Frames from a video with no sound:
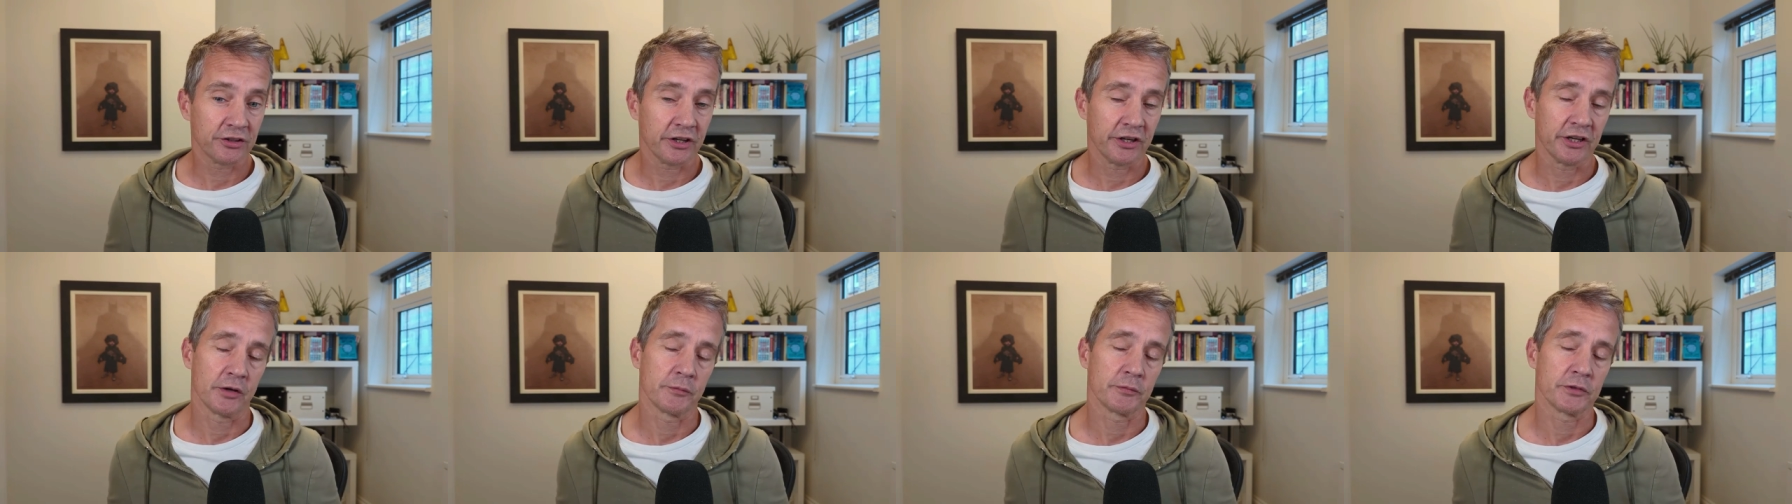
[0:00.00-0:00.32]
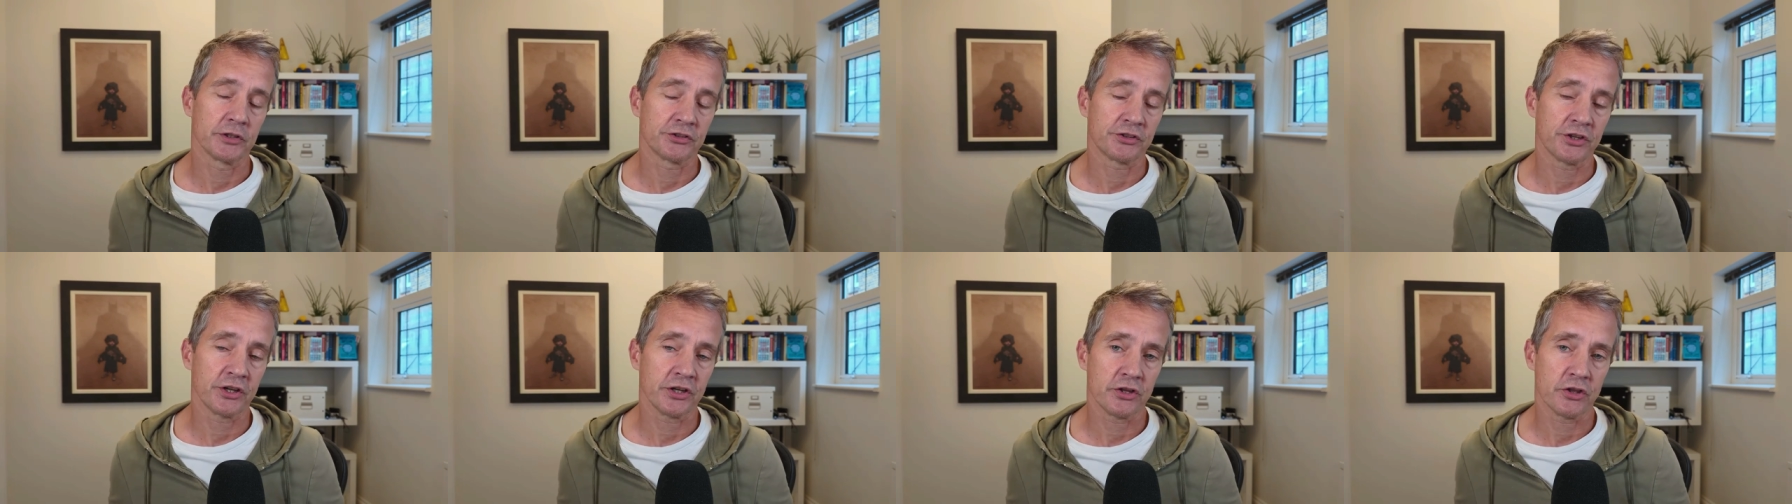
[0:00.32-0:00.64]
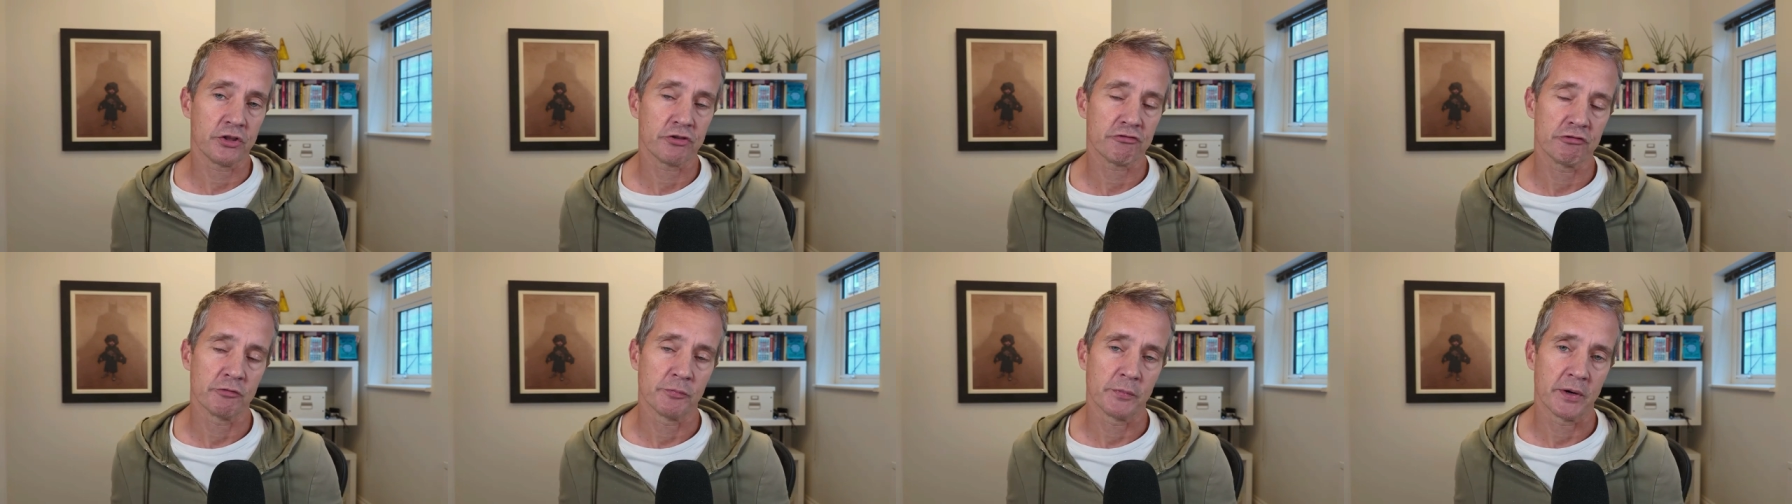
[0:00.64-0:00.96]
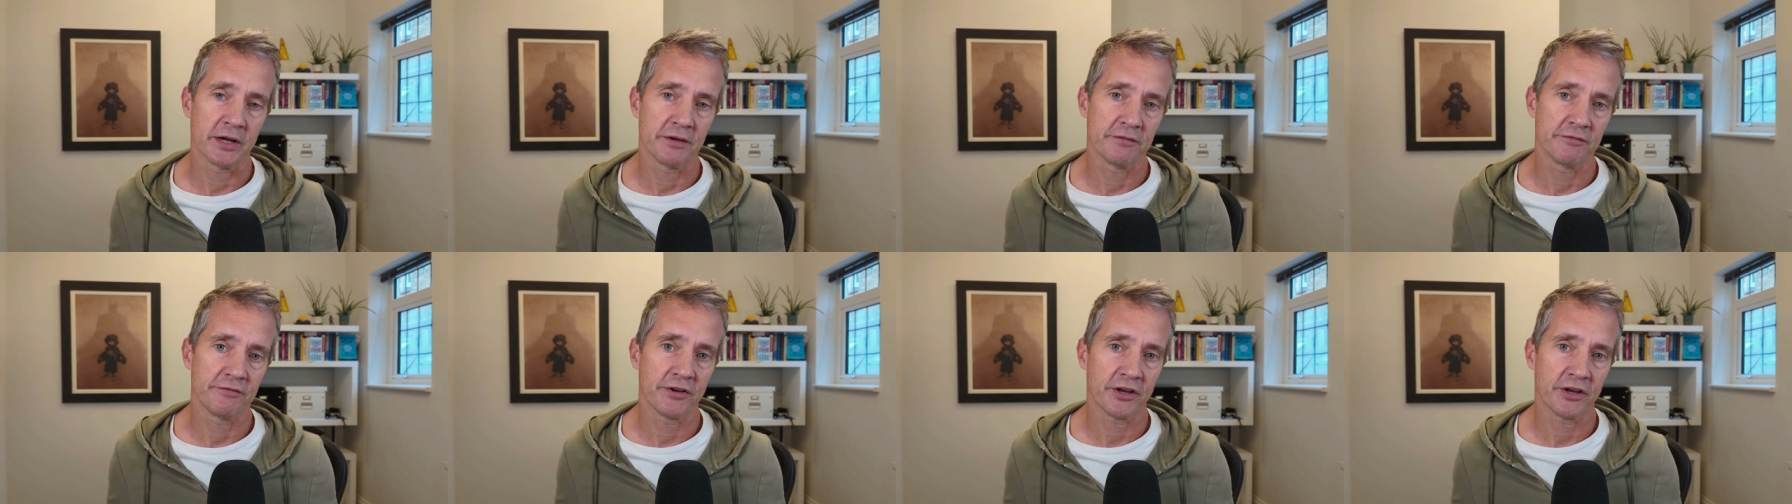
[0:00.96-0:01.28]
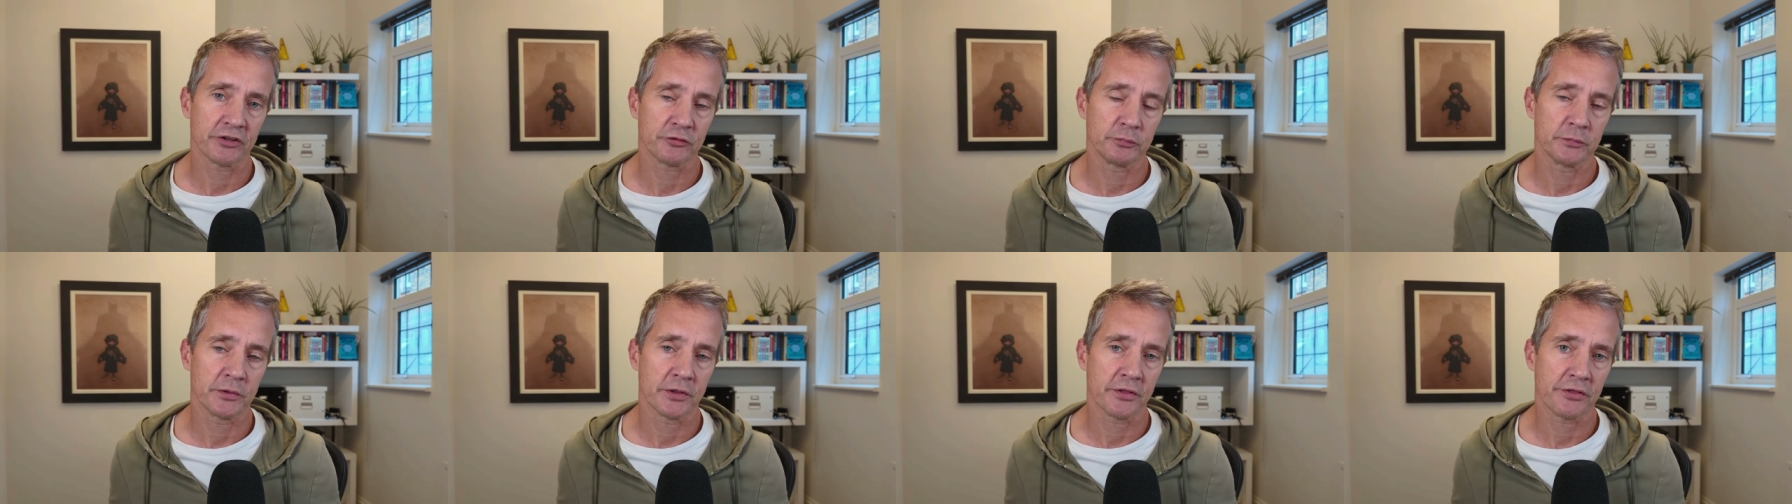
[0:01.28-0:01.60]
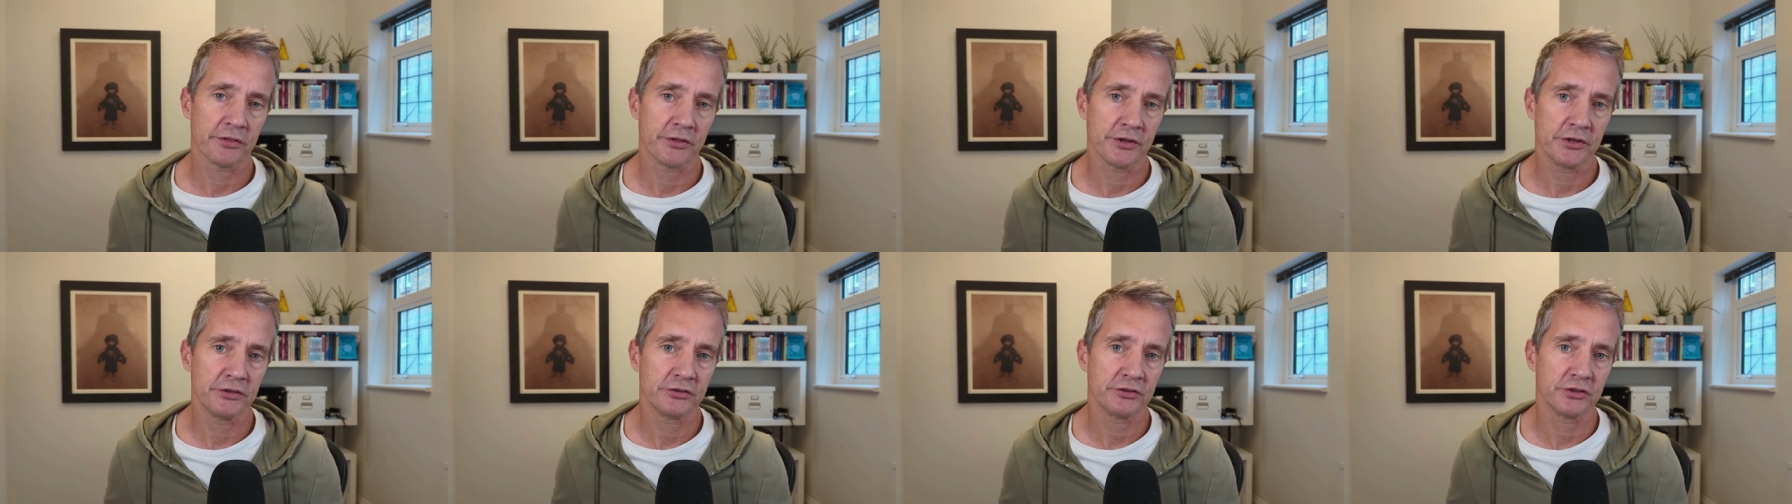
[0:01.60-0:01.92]
and I'm going to take you through my investment
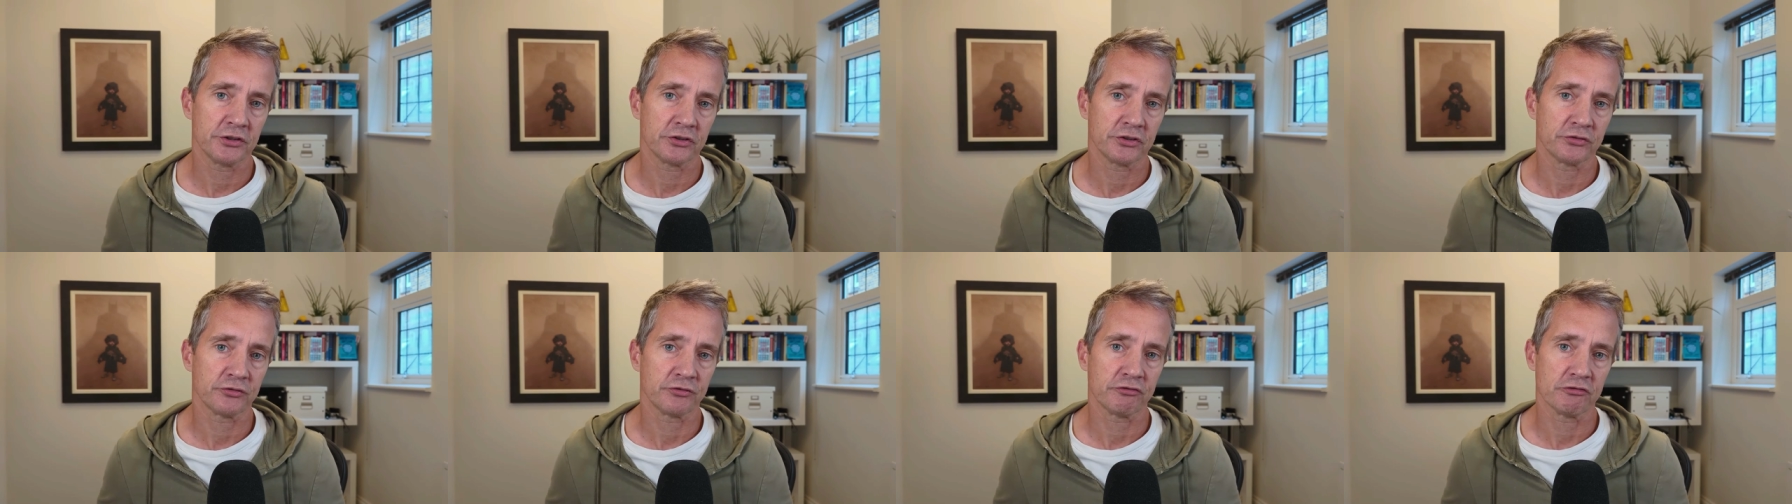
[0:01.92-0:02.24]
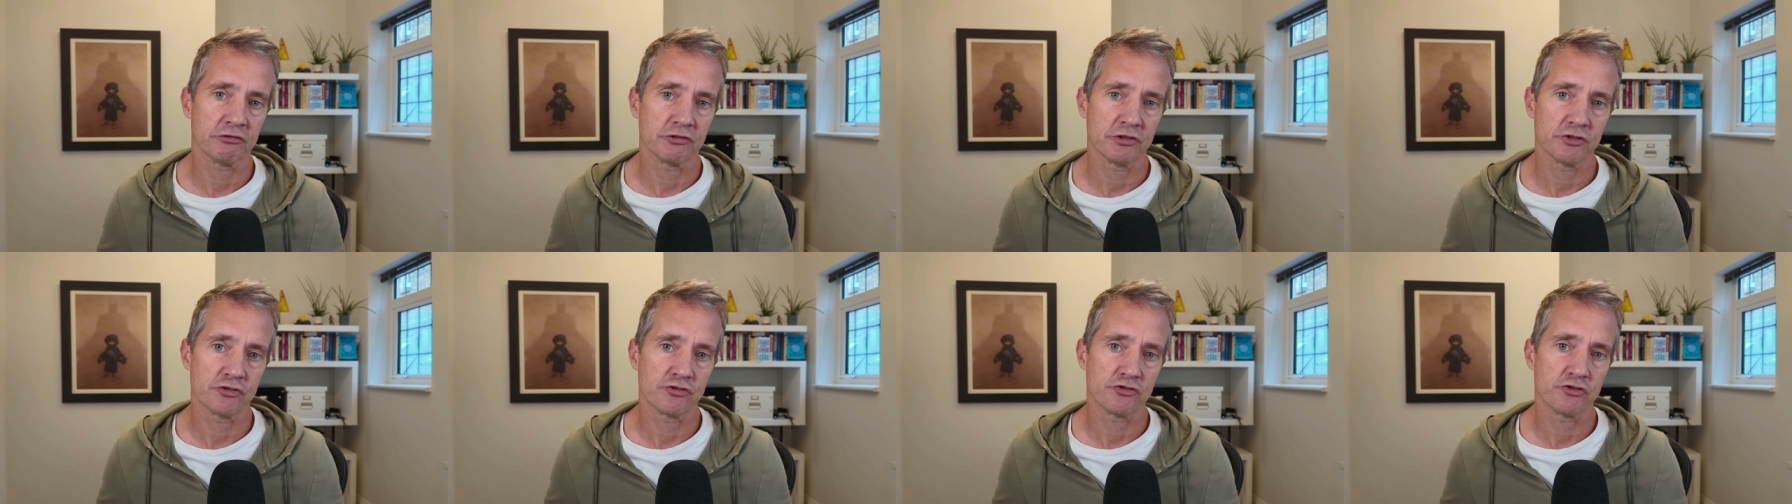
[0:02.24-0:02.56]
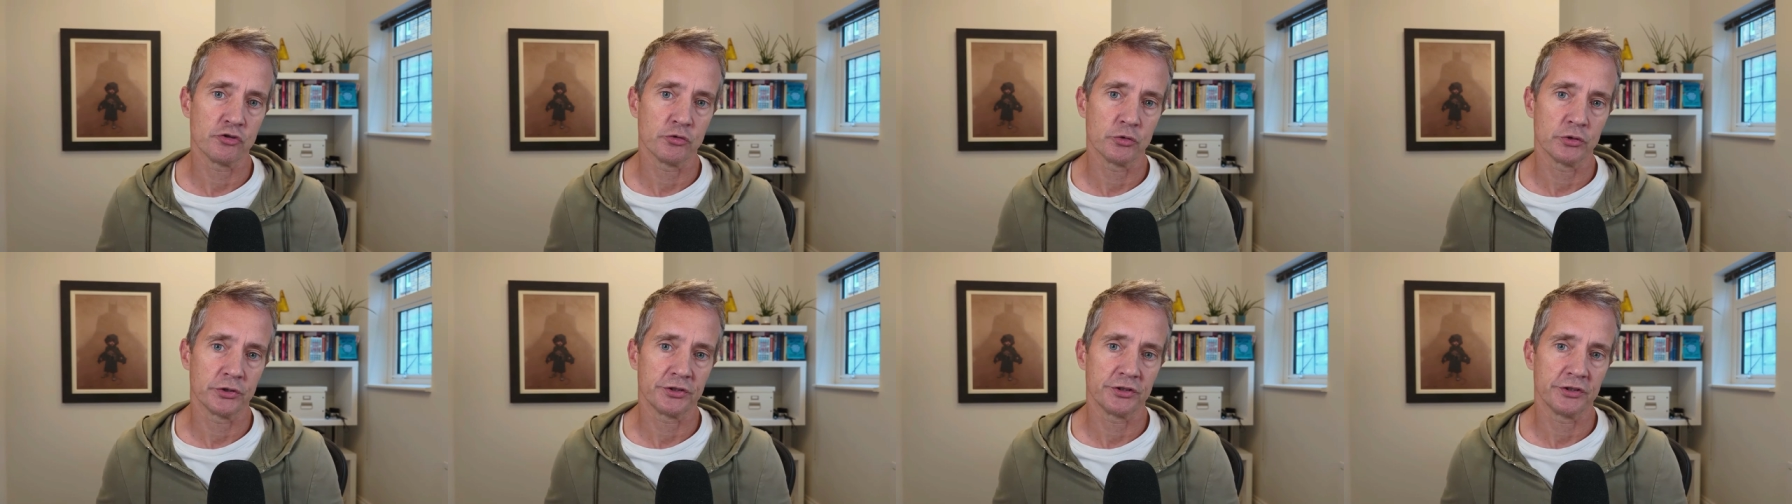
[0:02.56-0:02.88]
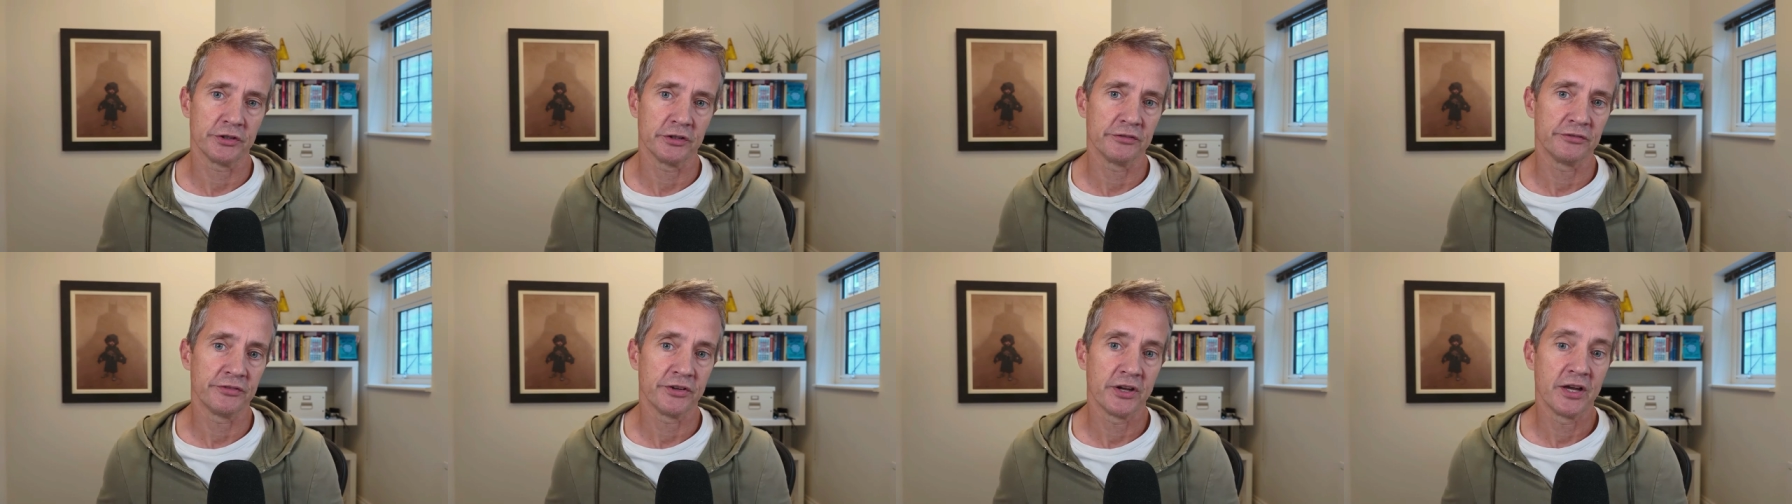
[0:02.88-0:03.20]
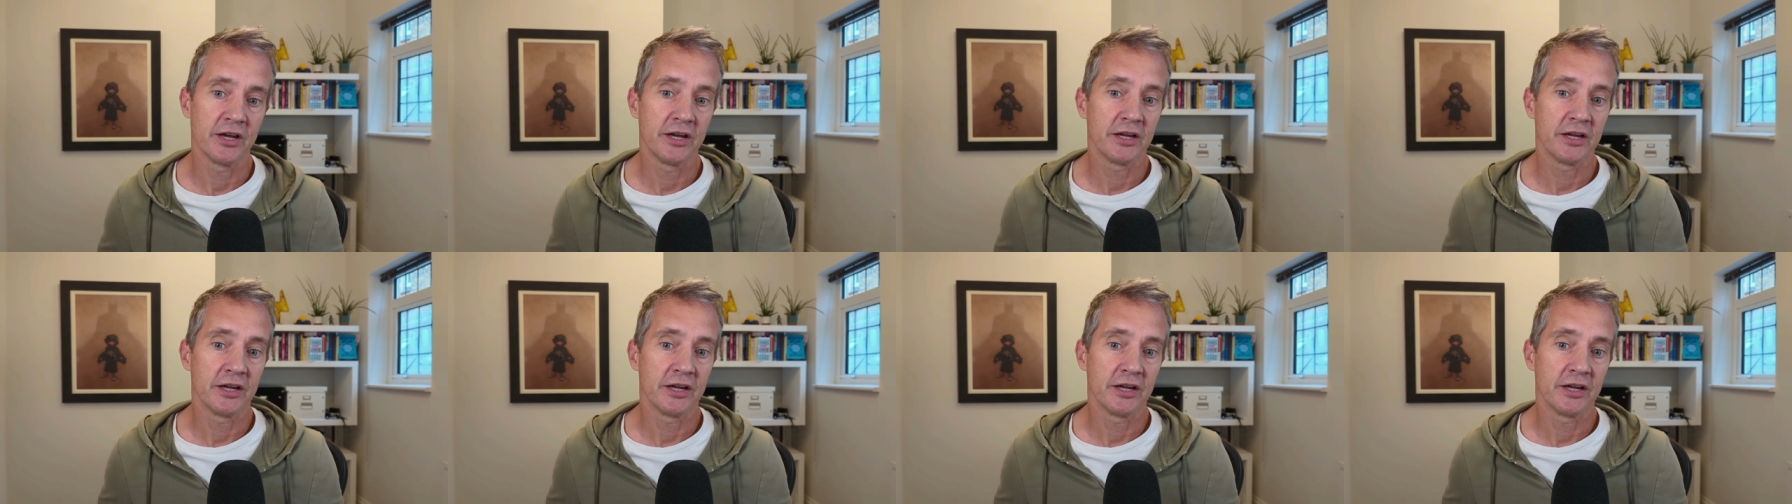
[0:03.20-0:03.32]
thesis for Intuitive